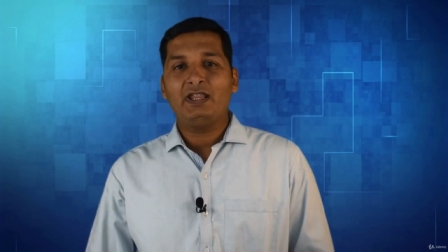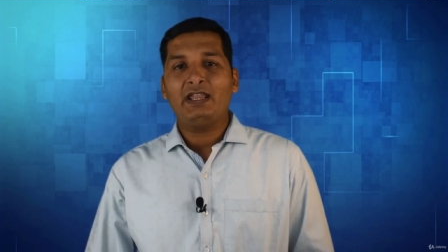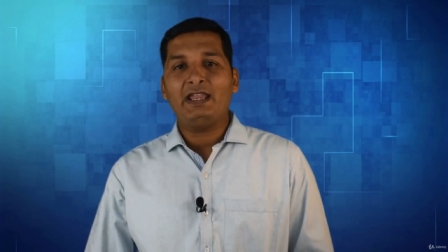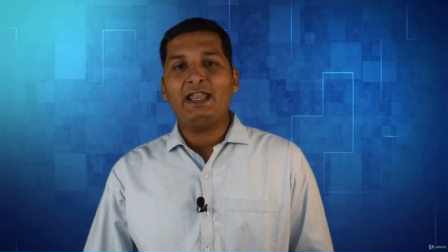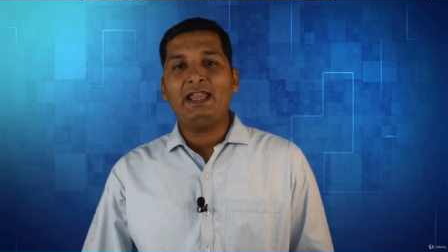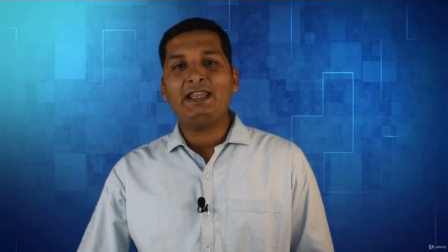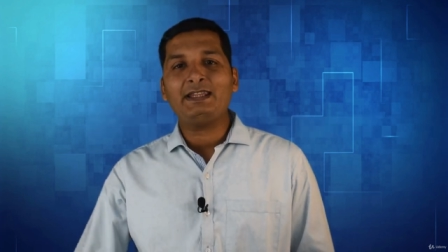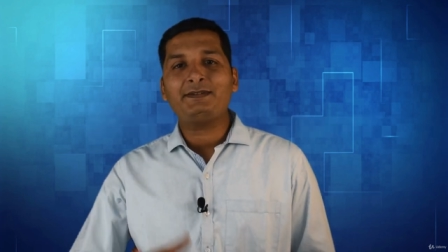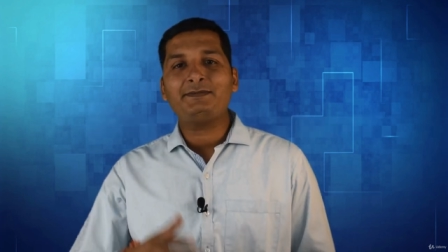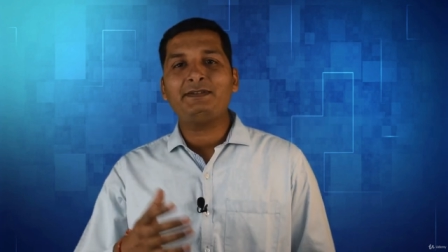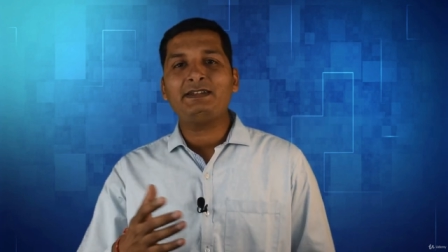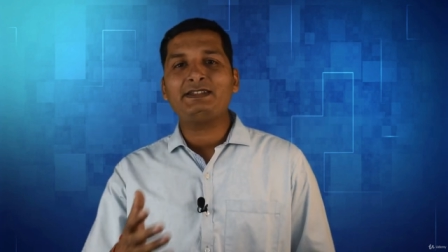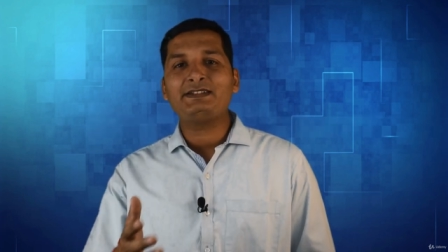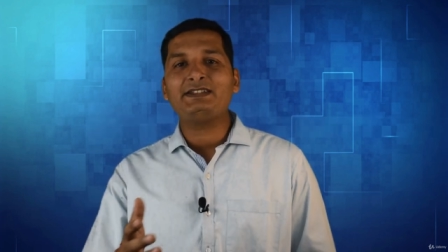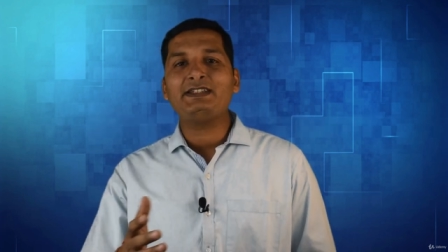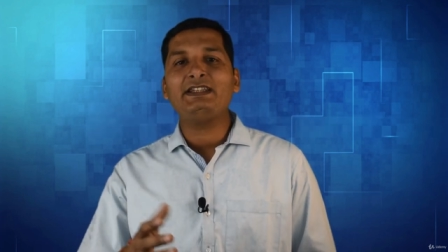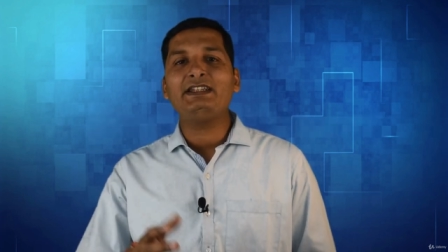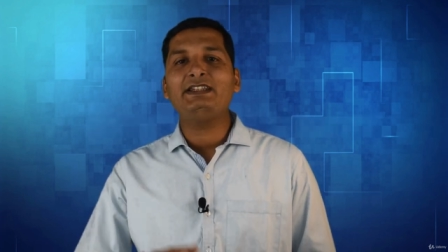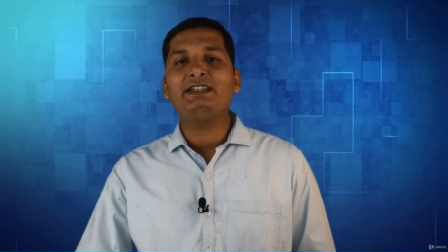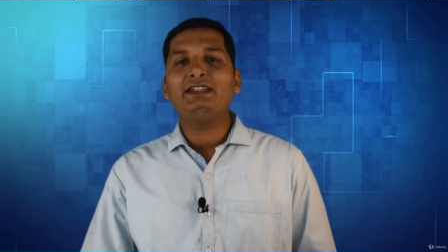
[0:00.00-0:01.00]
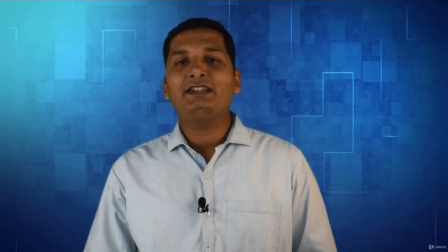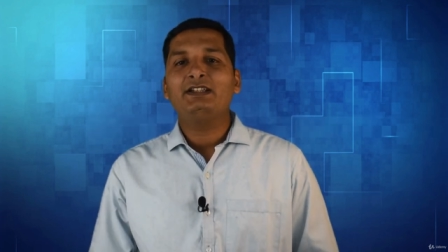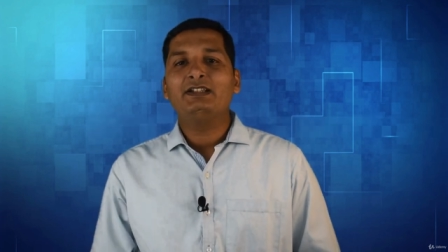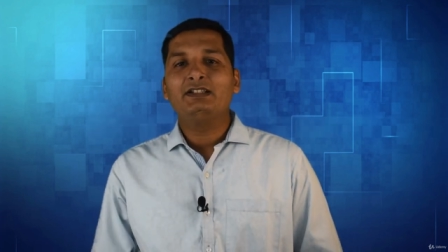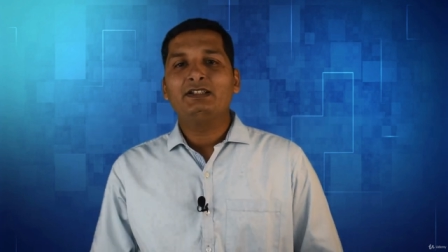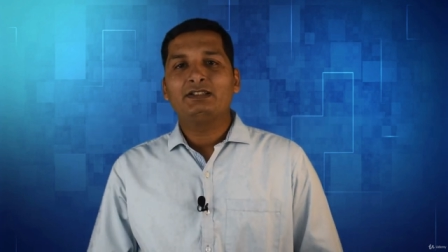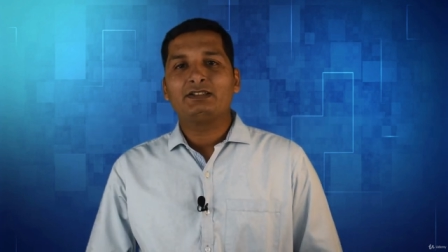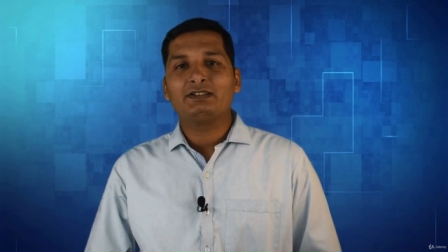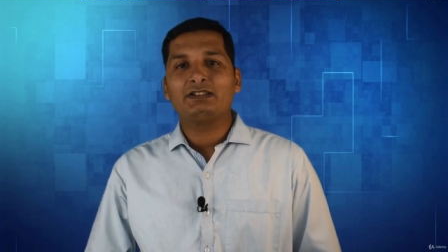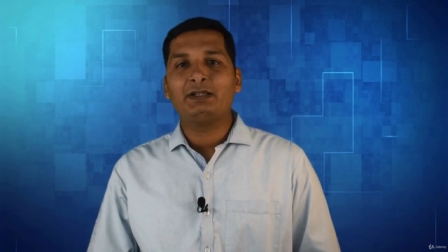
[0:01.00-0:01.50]
As we see
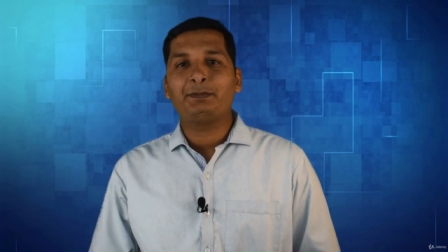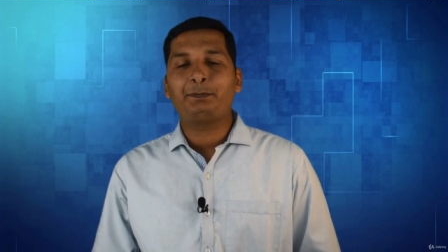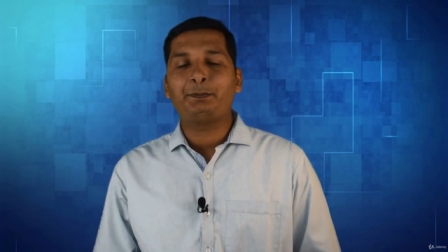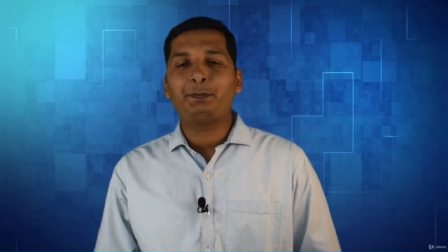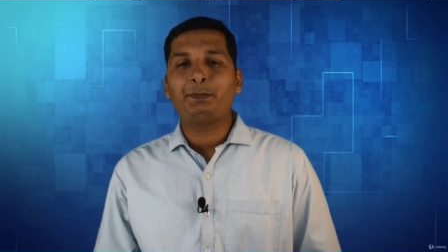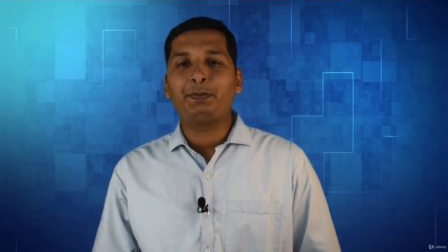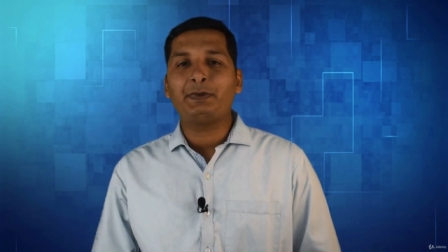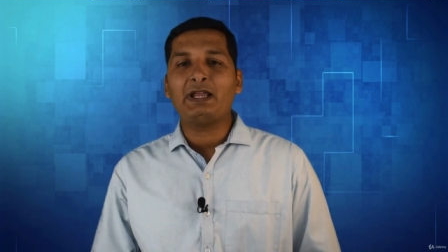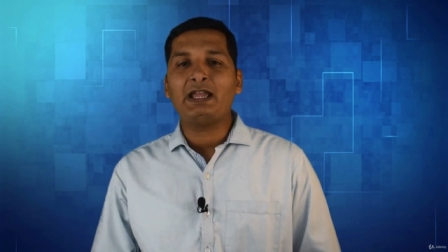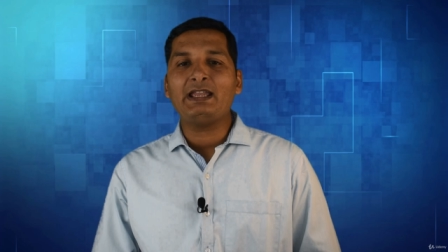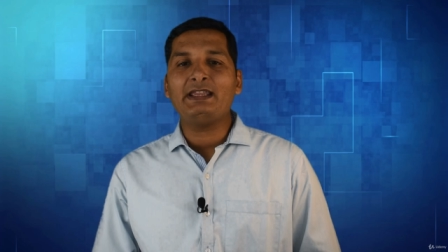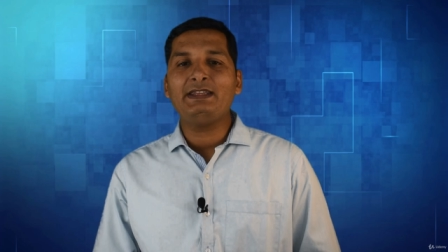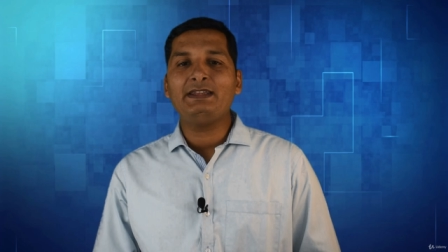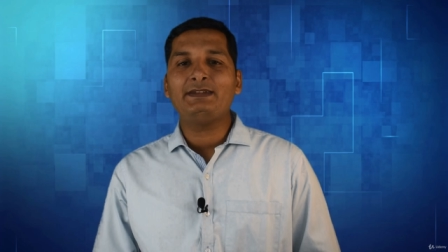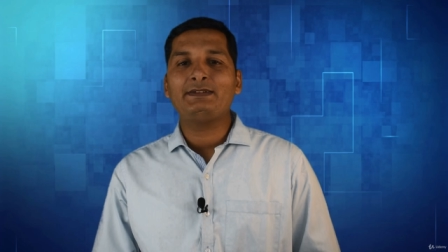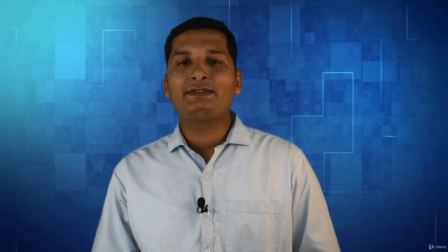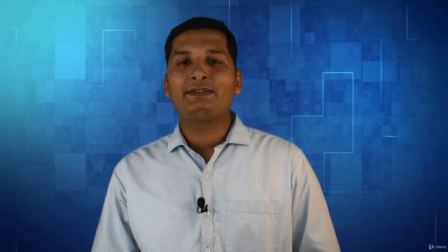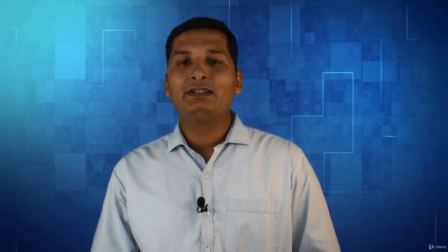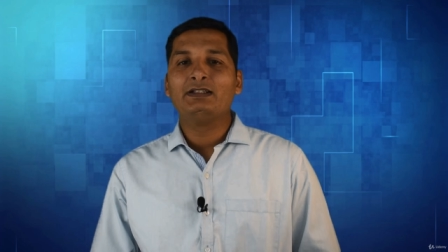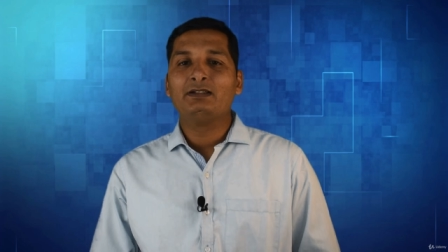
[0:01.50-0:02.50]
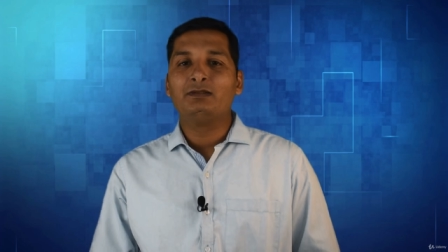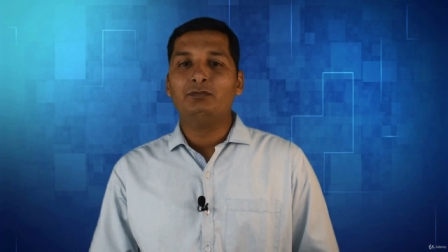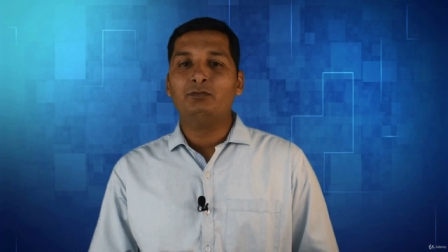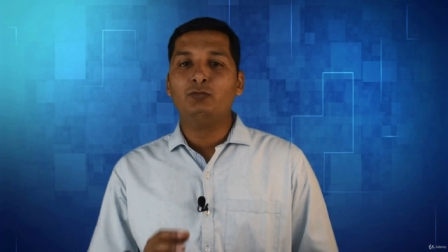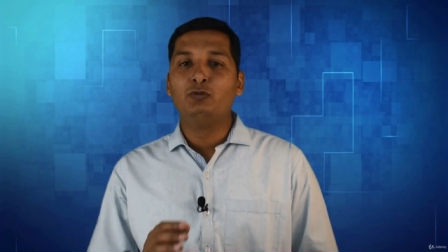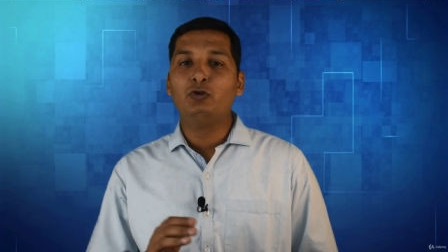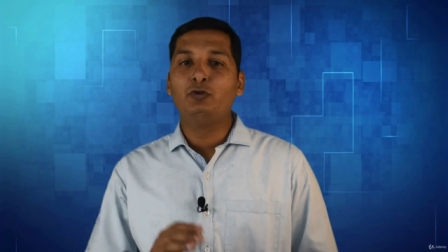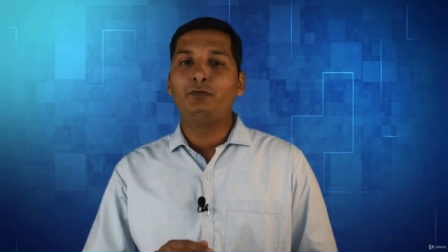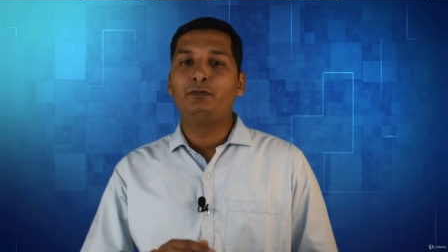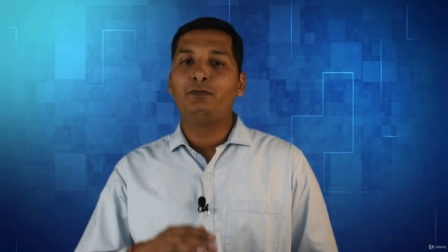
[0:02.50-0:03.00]
the price
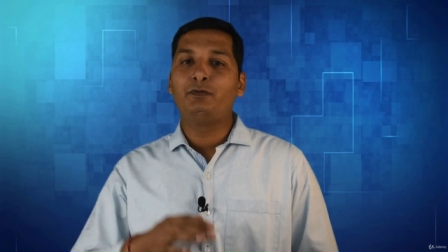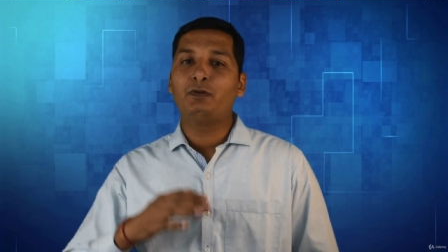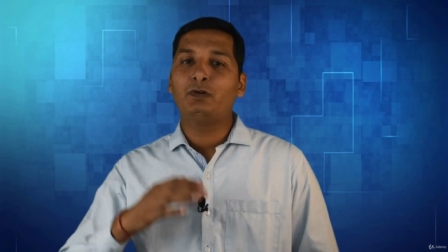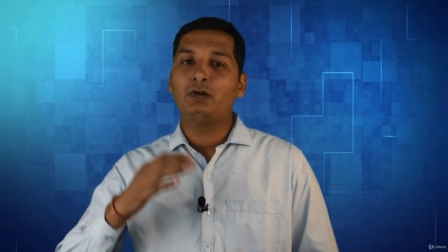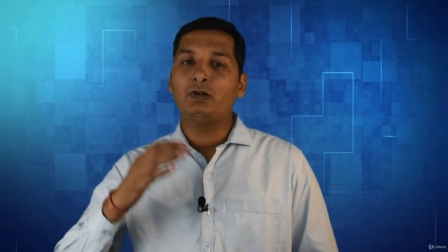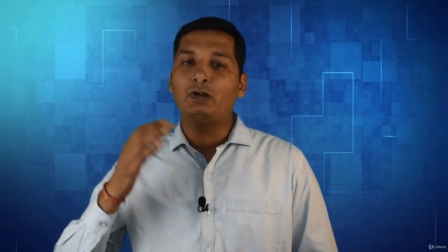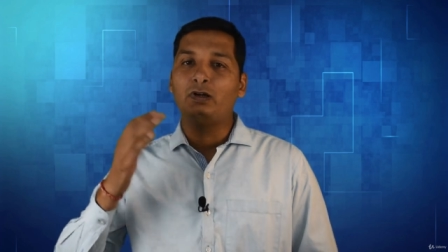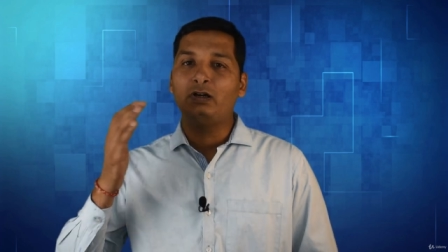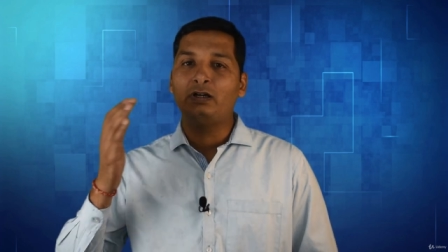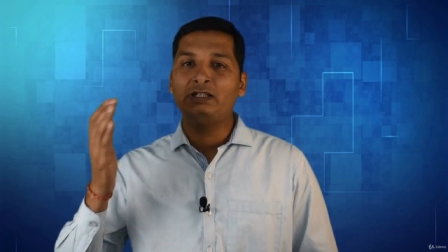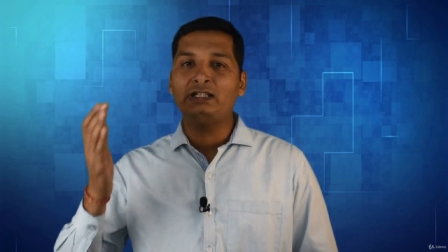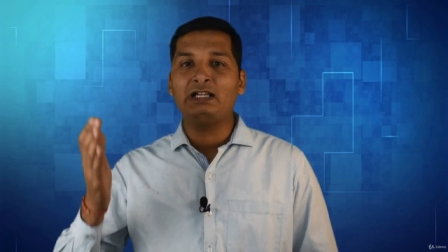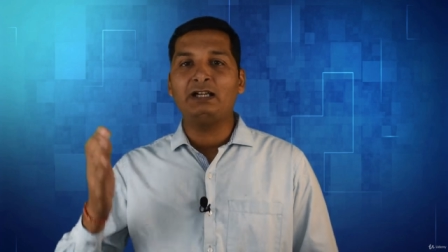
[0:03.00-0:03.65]
move on